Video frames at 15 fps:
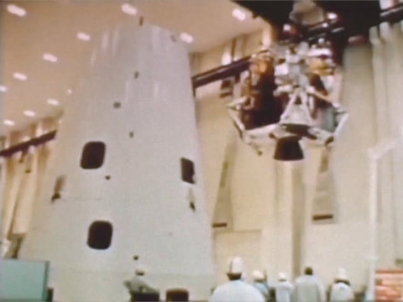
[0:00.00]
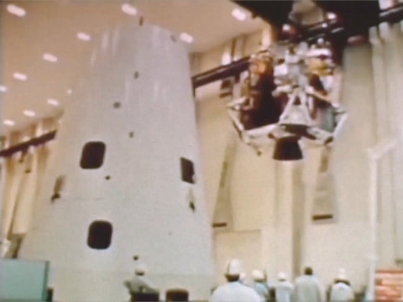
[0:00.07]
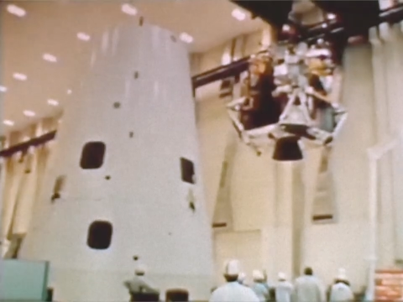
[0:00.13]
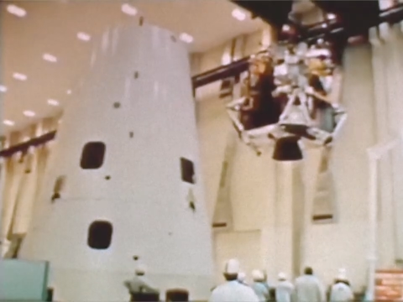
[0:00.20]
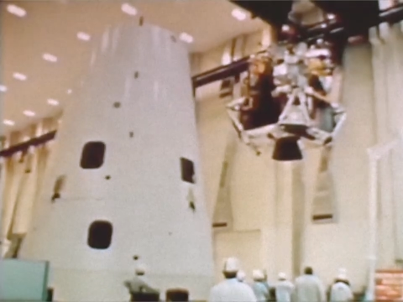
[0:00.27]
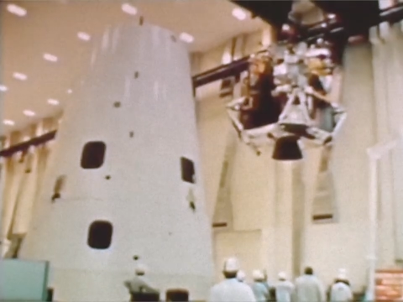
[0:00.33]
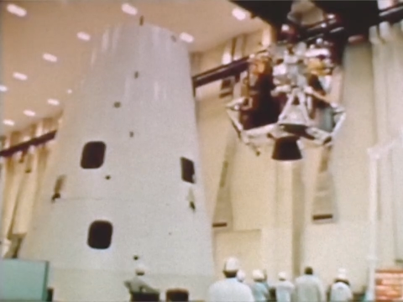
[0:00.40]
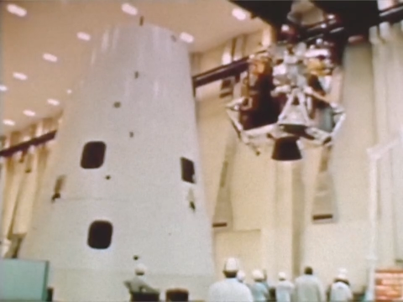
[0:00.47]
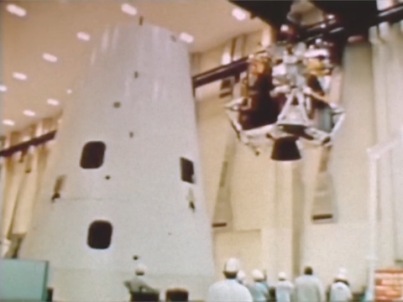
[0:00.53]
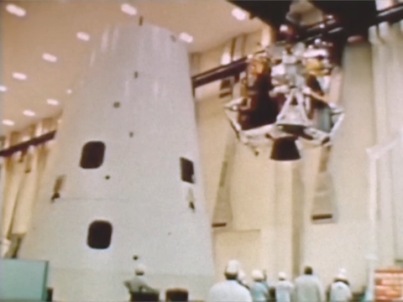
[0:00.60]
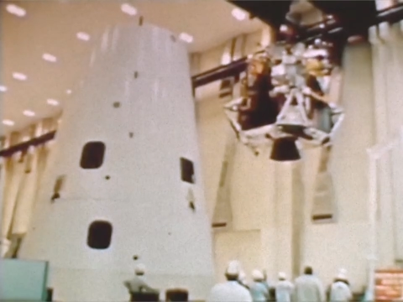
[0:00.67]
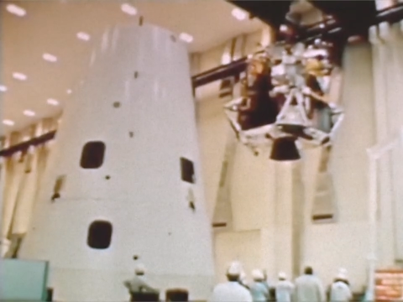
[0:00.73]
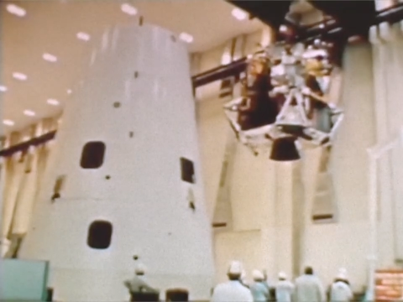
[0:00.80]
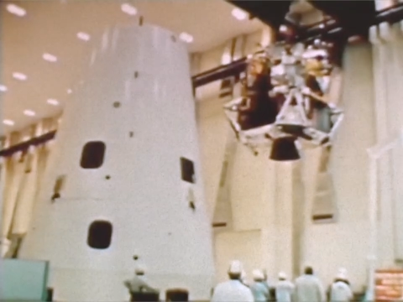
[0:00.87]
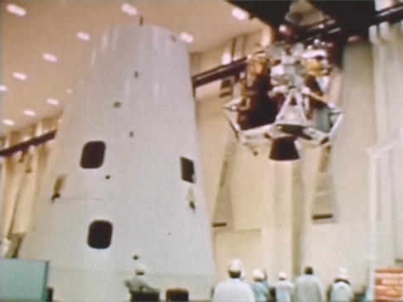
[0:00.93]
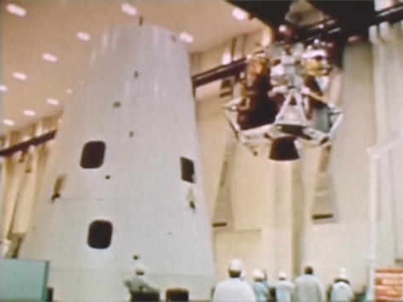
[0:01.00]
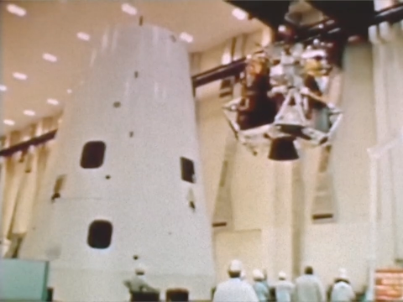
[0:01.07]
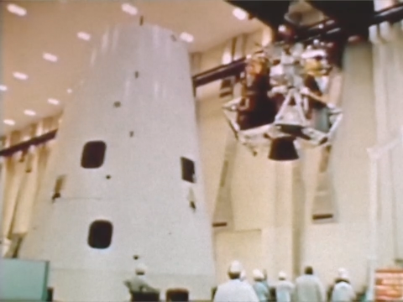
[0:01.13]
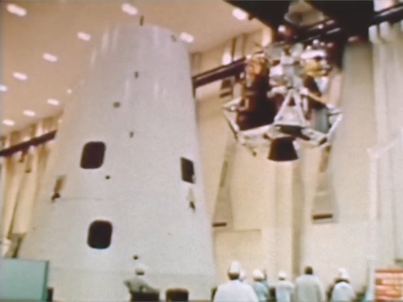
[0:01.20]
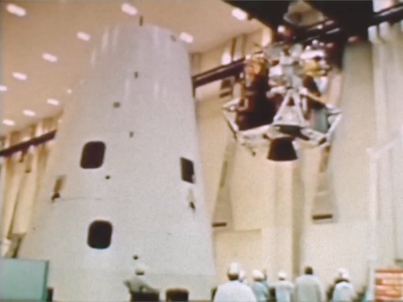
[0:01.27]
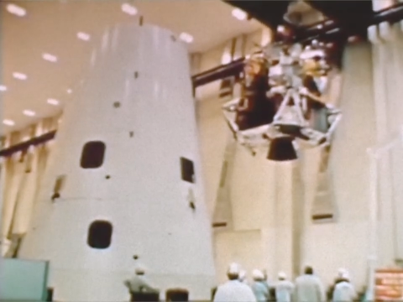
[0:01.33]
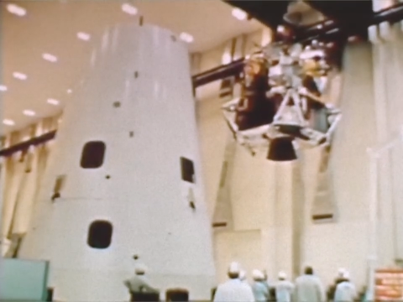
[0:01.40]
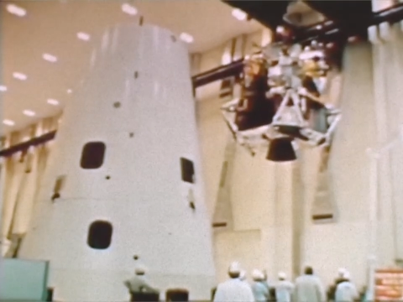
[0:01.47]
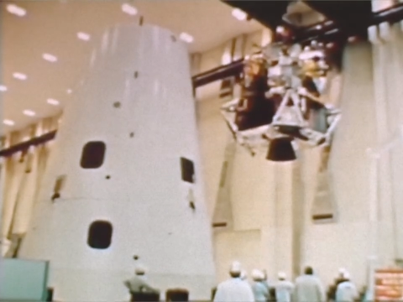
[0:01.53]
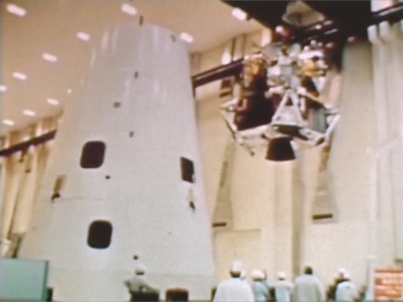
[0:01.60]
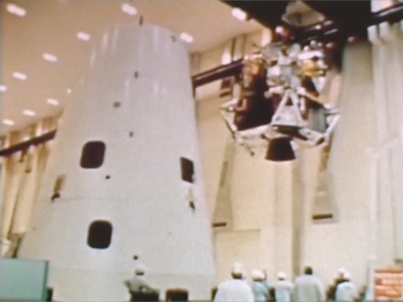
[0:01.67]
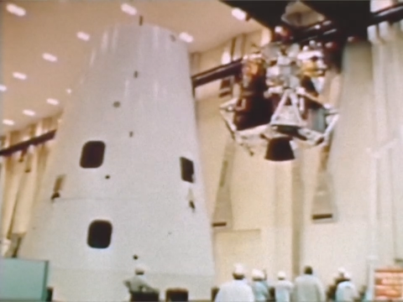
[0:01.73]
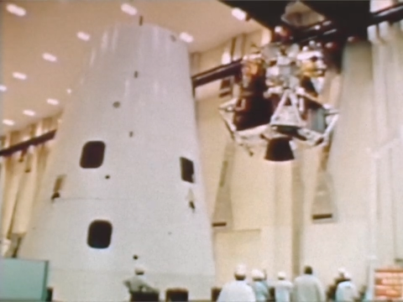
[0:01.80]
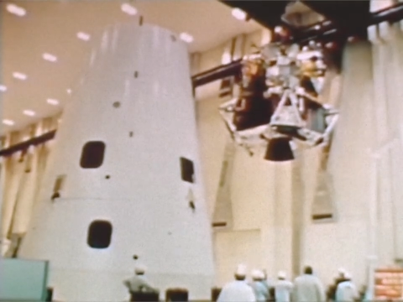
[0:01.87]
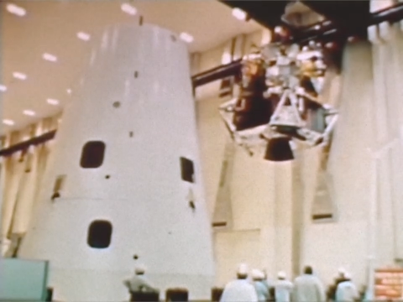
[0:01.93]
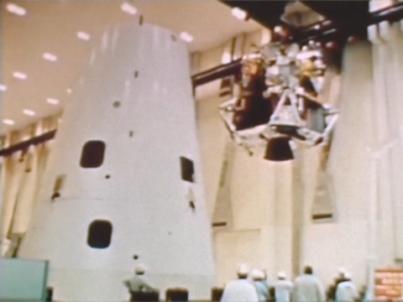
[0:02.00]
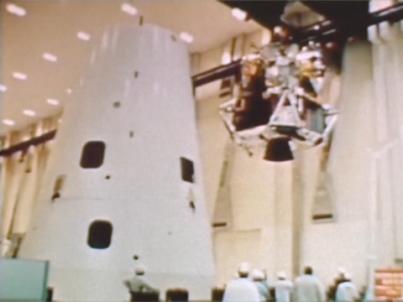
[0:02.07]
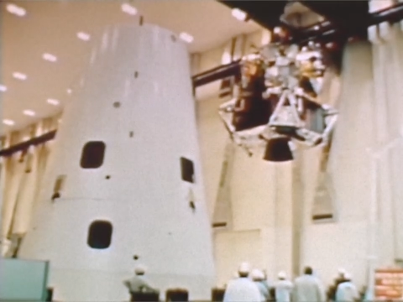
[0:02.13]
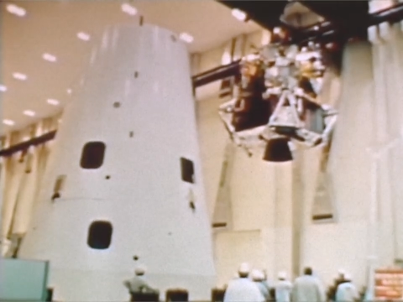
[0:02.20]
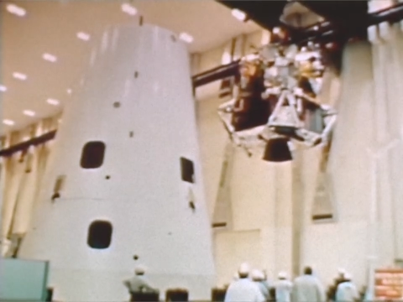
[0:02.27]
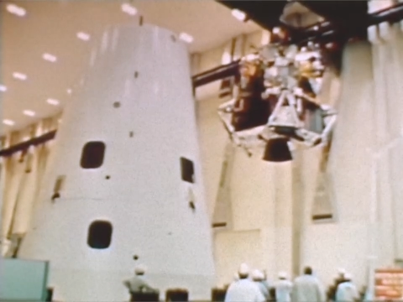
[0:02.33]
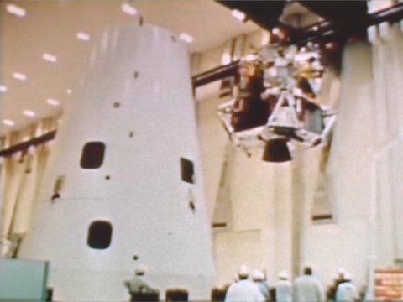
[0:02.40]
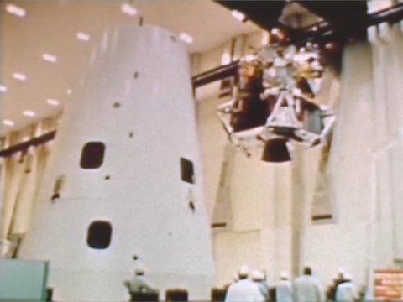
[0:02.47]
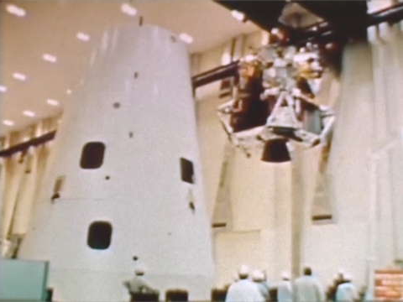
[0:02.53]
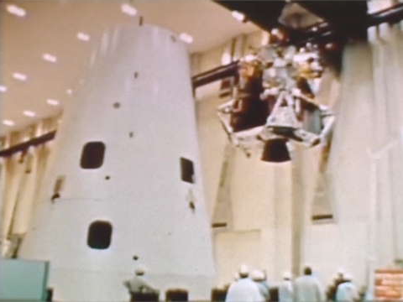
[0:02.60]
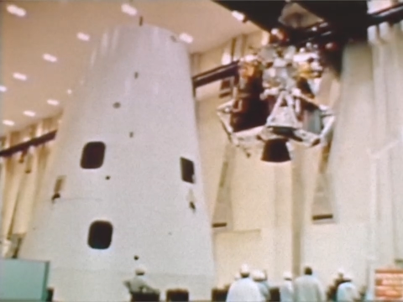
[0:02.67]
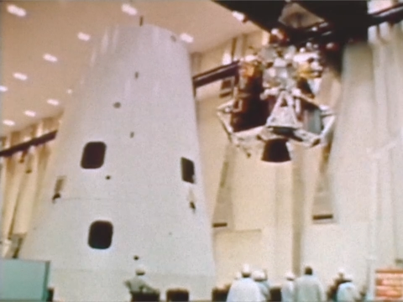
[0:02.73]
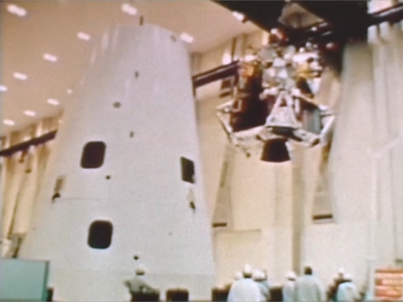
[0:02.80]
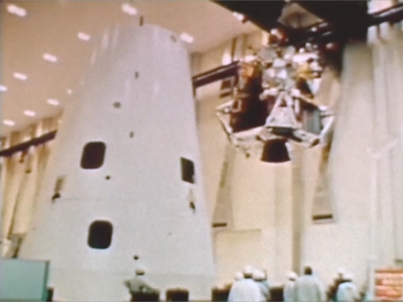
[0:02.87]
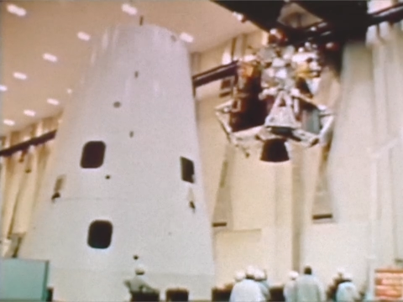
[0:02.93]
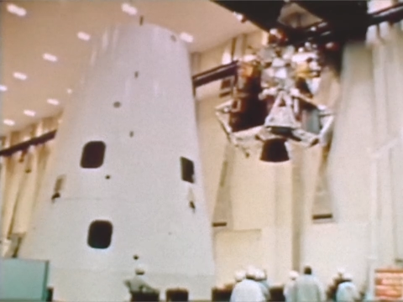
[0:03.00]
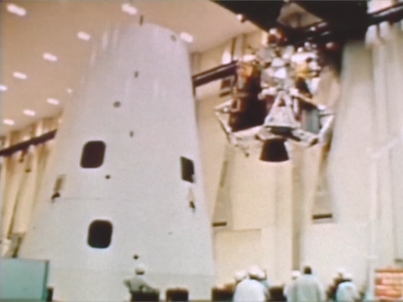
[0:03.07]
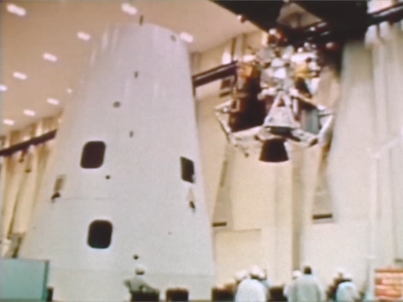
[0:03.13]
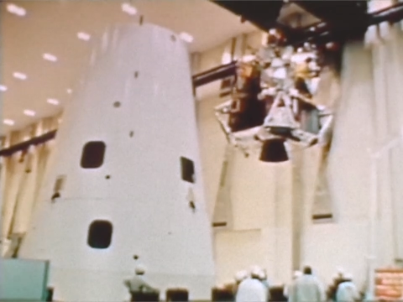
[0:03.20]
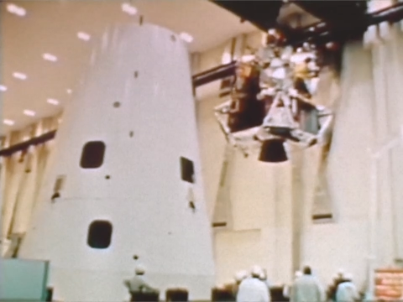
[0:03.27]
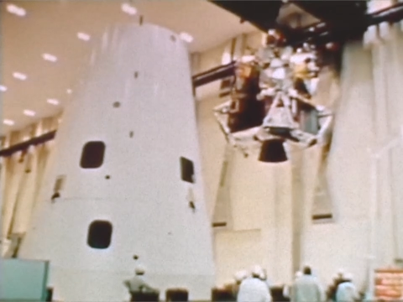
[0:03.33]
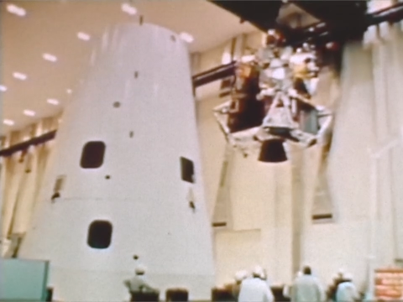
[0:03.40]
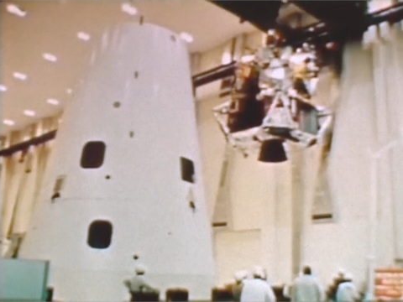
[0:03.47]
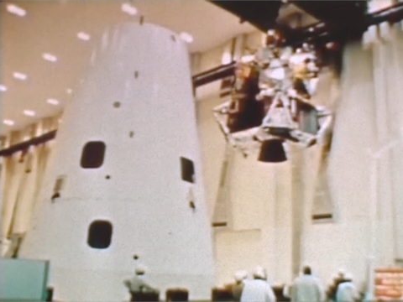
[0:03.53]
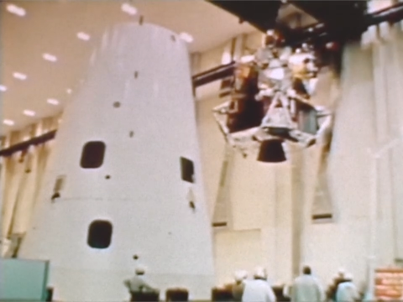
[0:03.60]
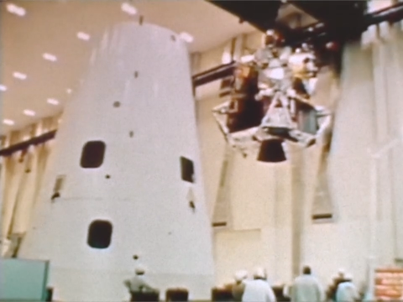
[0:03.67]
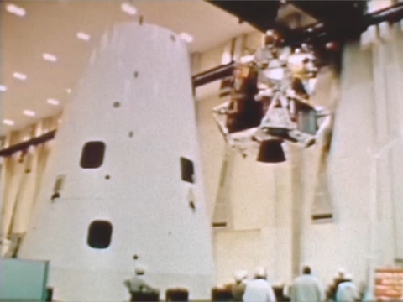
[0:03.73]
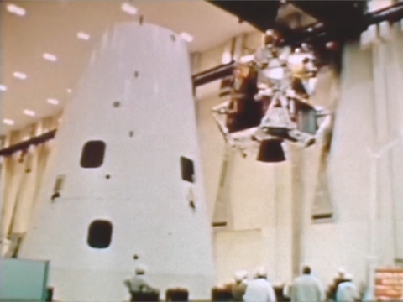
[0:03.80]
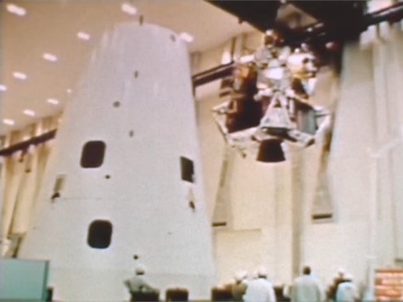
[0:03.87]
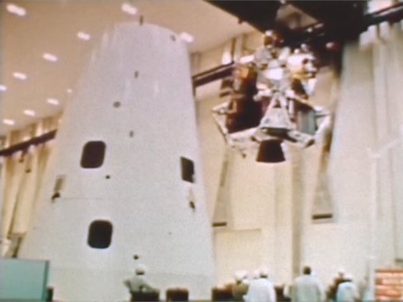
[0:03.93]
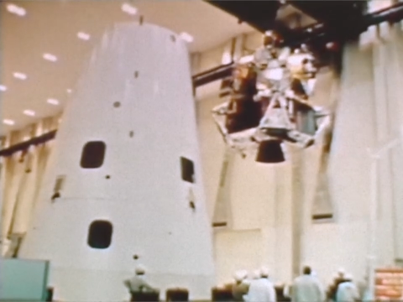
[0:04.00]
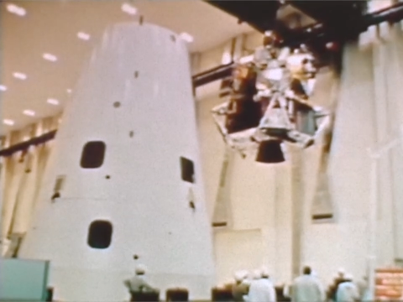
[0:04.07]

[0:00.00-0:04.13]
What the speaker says: No face is visible, so there are no lips to read.